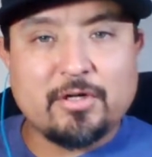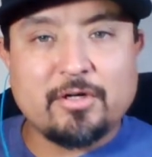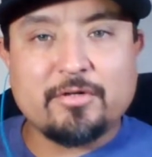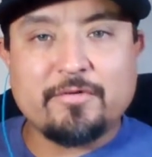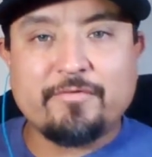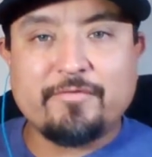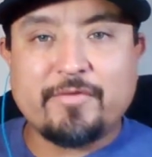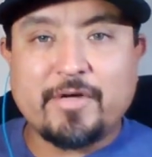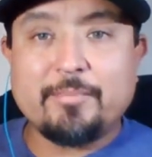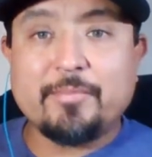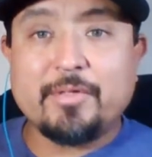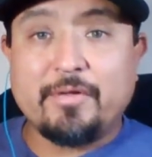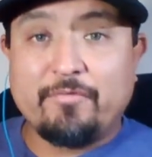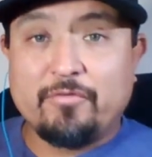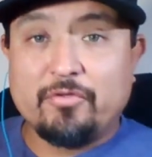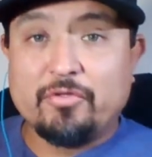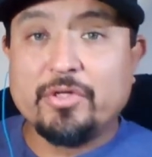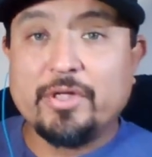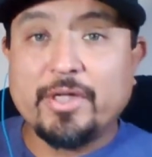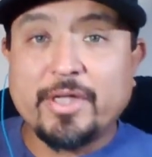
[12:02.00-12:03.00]
hard to find, but if
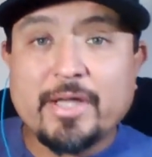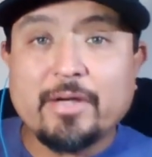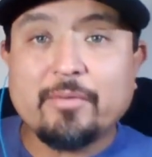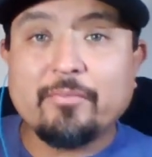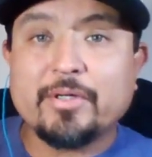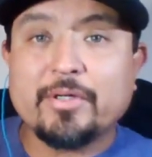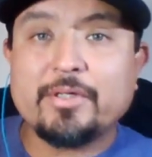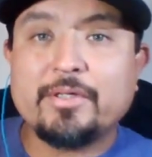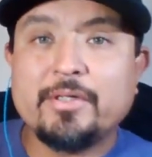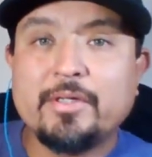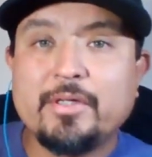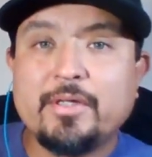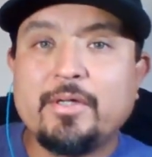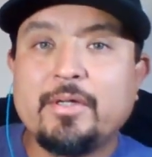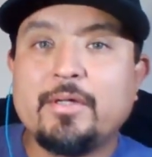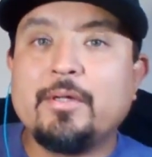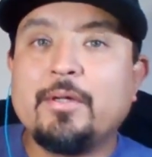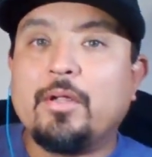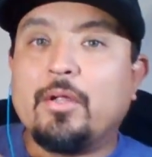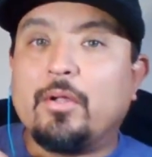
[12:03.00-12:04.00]
you can get one,
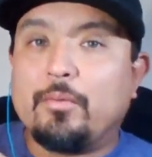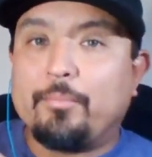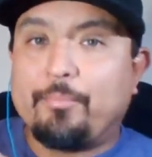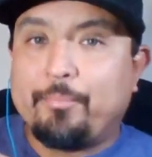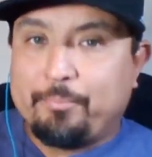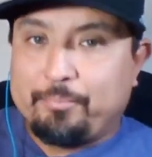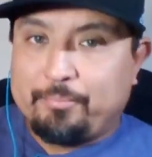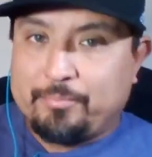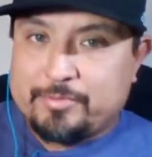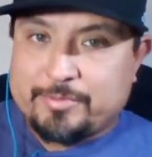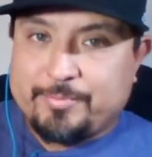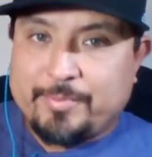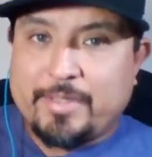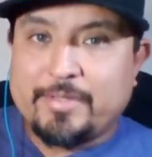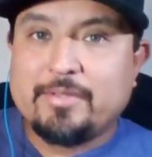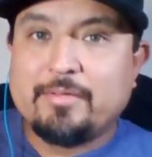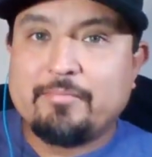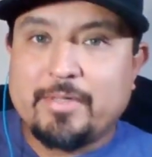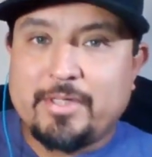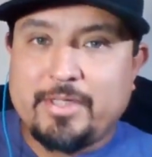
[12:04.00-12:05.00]

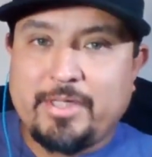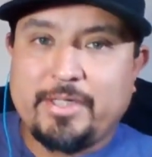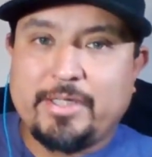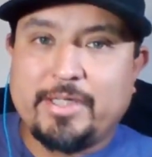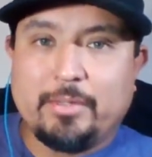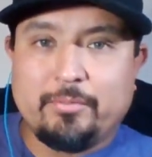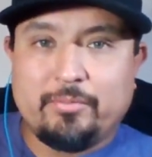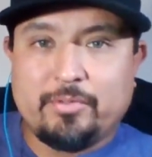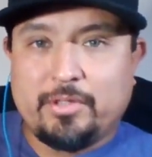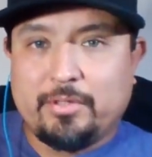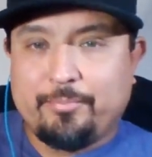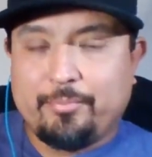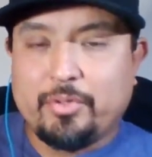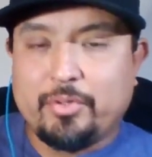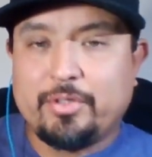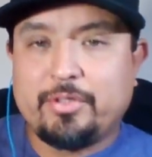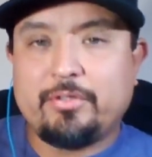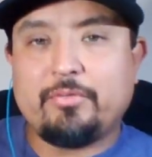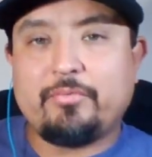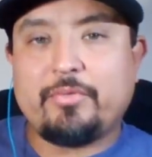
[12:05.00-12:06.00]
spend the money and get one and
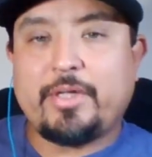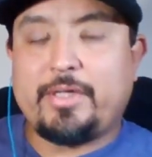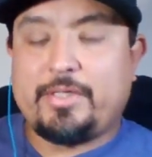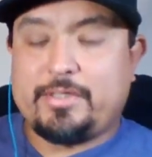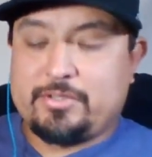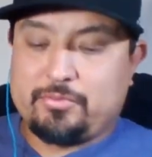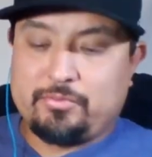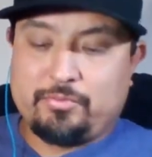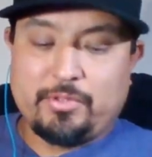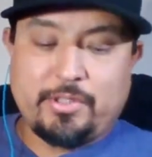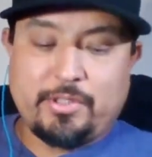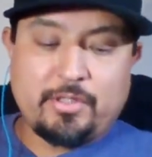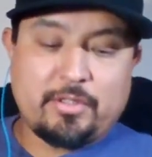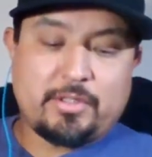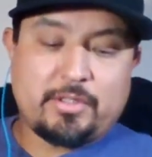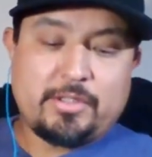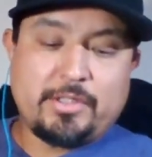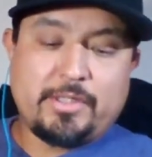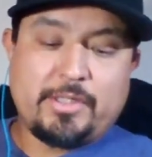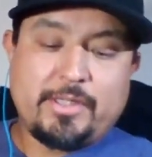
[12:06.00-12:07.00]
put it away. It's really
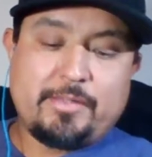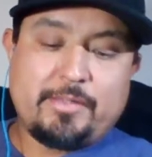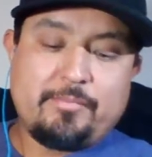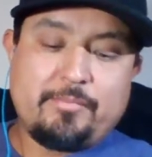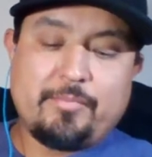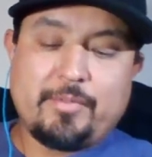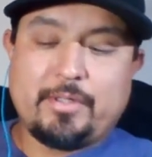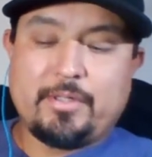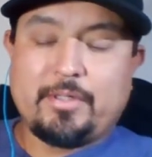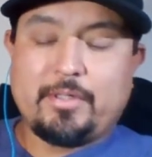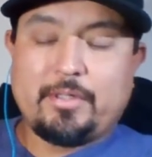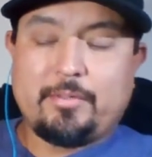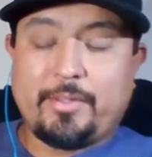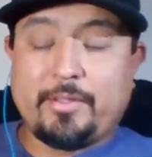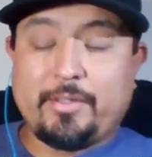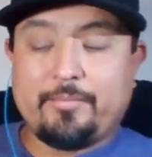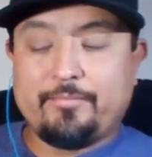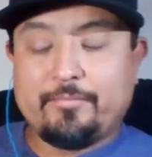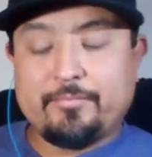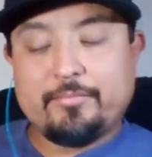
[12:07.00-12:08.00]
hard to get.
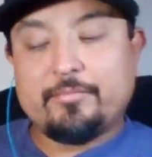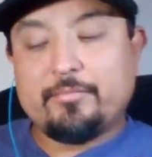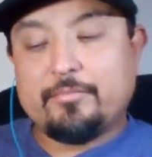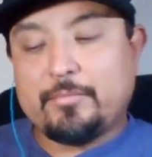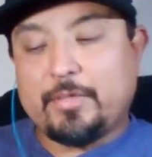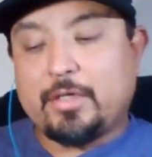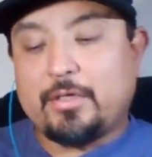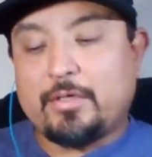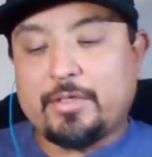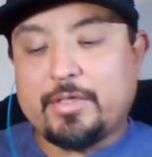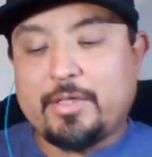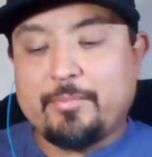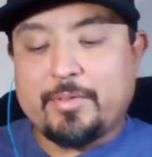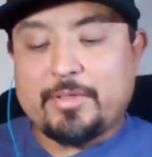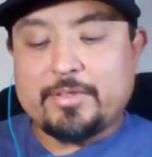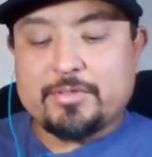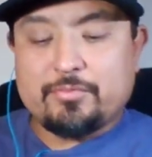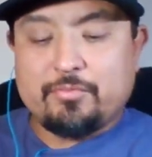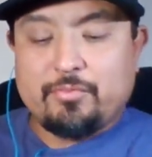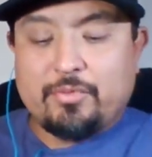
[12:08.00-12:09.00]
Not hard to get,
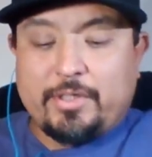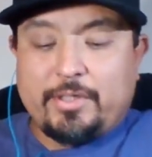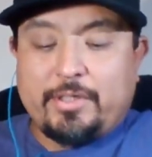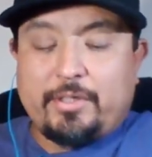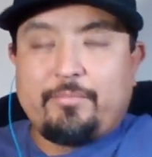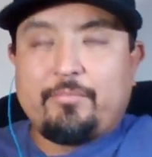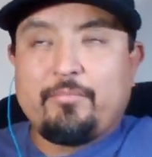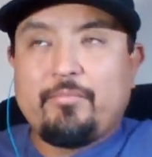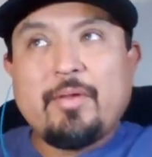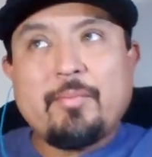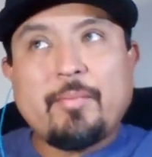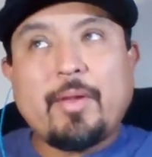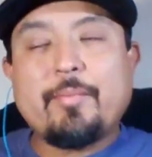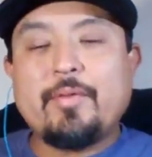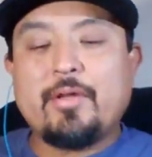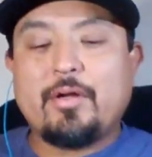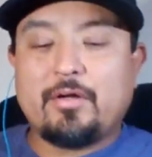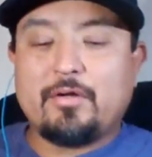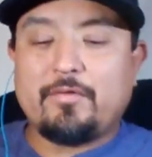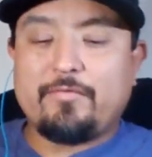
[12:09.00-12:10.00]
but it might
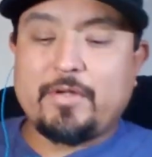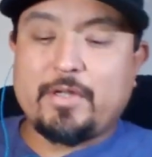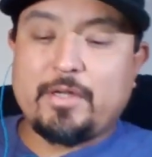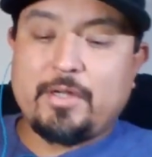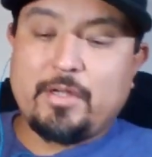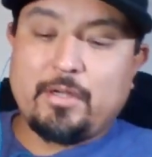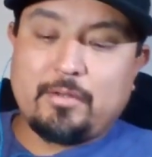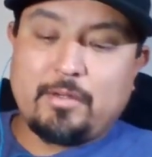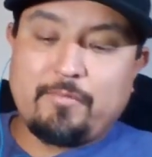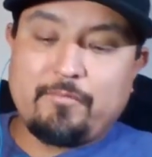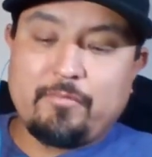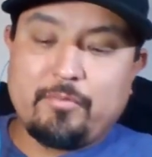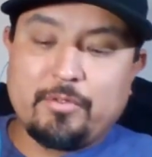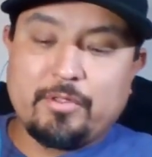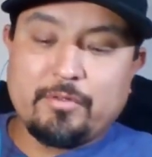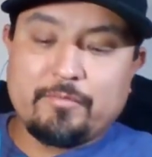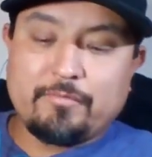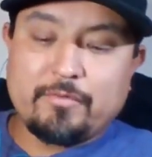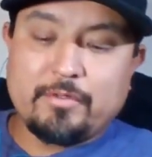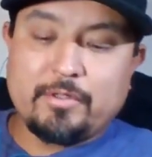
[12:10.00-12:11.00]
be hard to find now. I haven't really
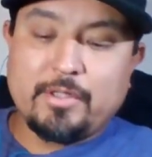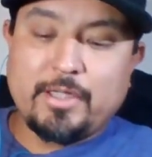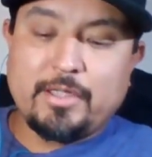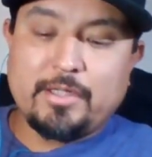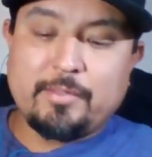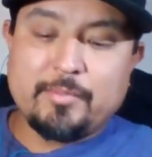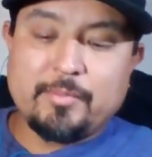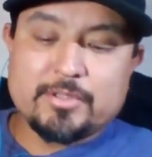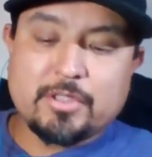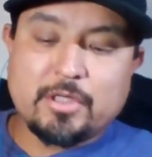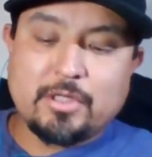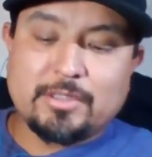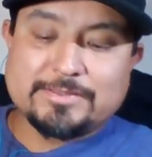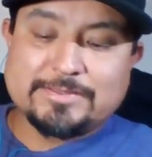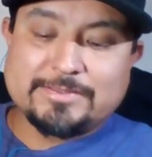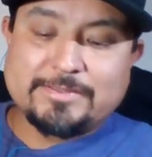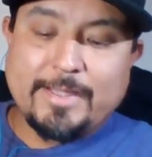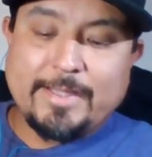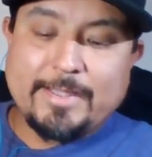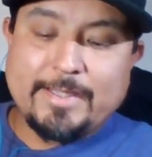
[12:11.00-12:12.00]
looked for it lately, but it's
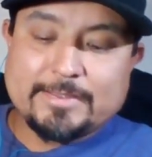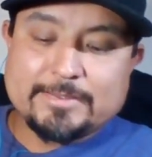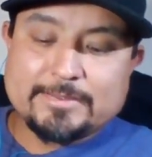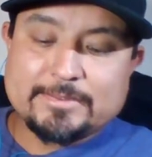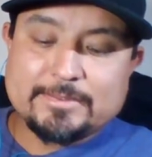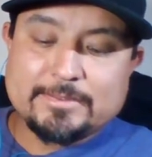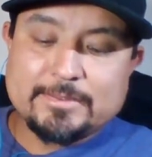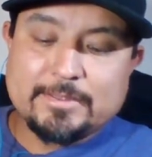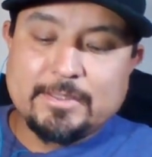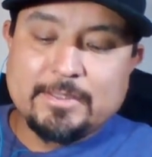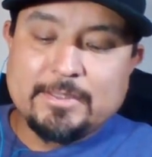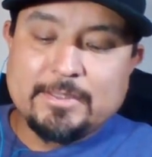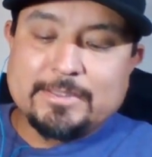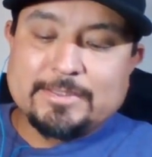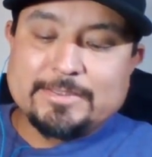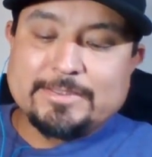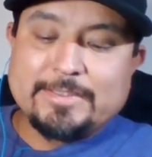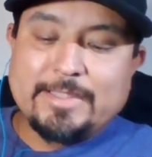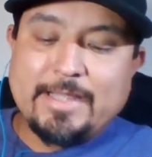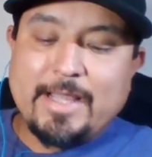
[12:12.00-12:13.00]
called Dakes,
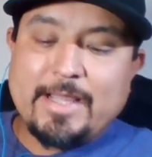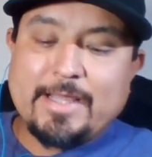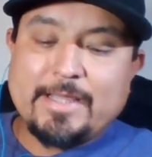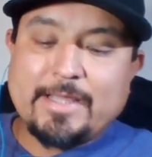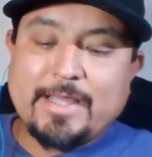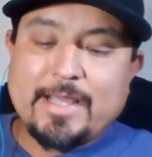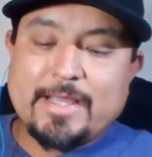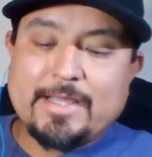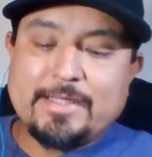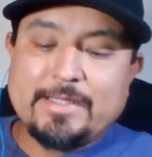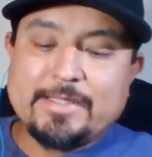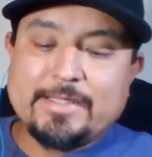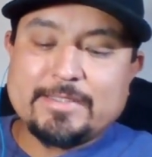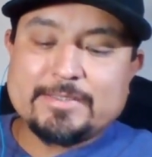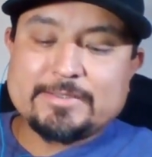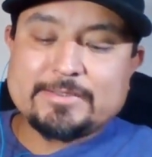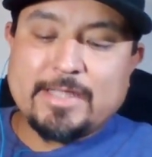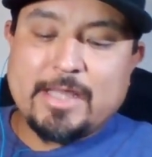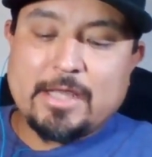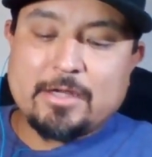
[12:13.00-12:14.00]

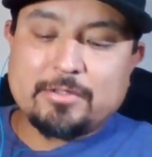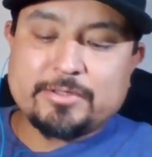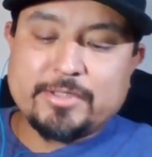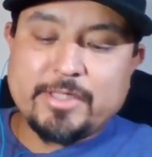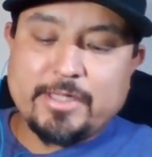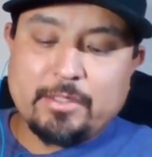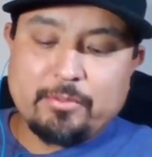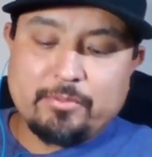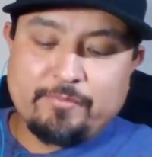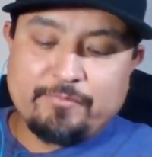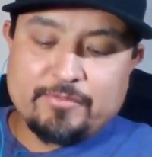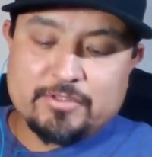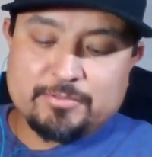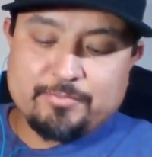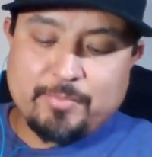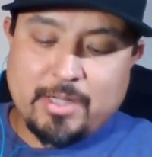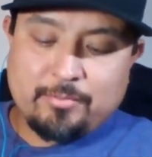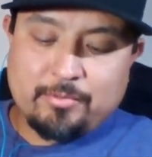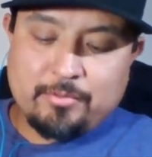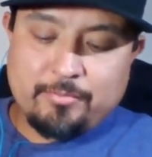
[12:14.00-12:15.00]
D-A-K-E-S, Annotated Reference
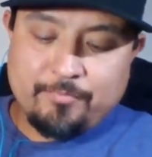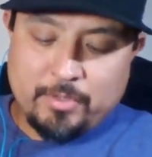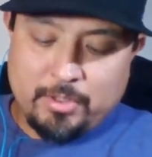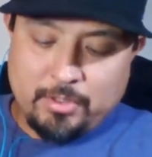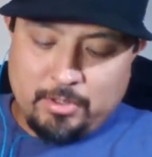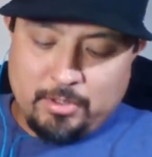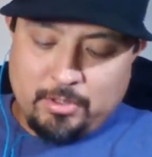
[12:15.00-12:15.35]
Bible.